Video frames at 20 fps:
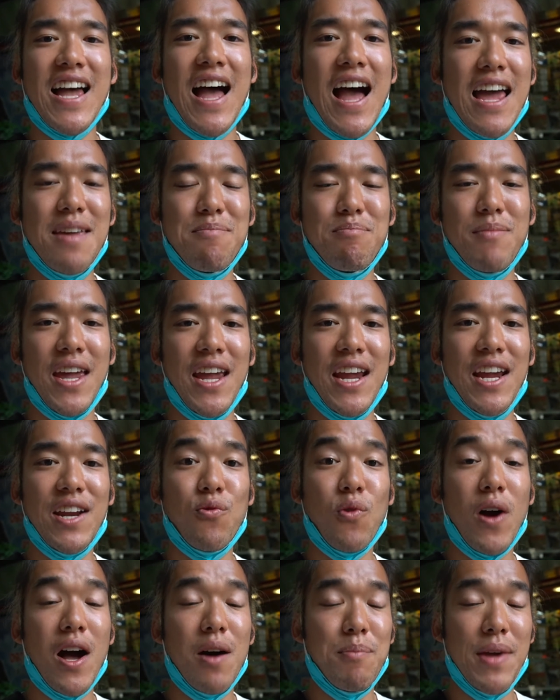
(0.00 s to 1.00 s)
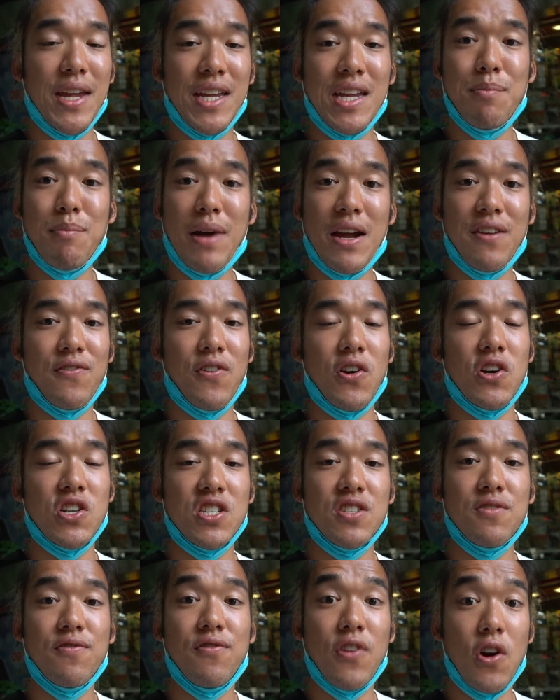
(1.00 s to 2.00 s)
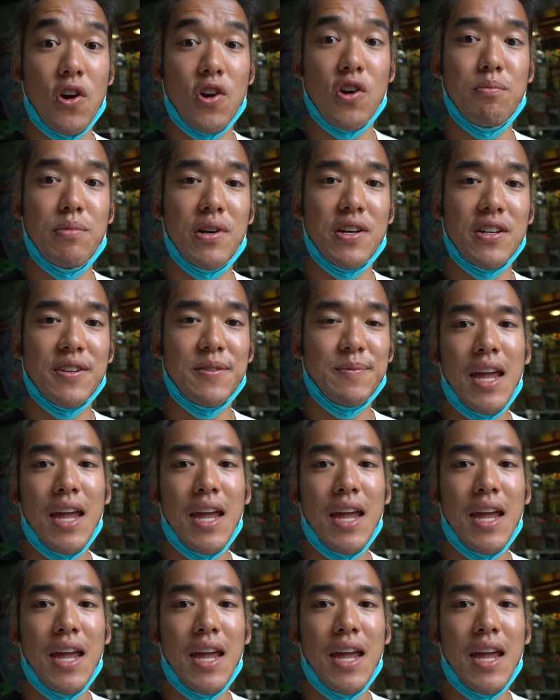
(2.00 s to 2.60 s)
I made while making my first photo book.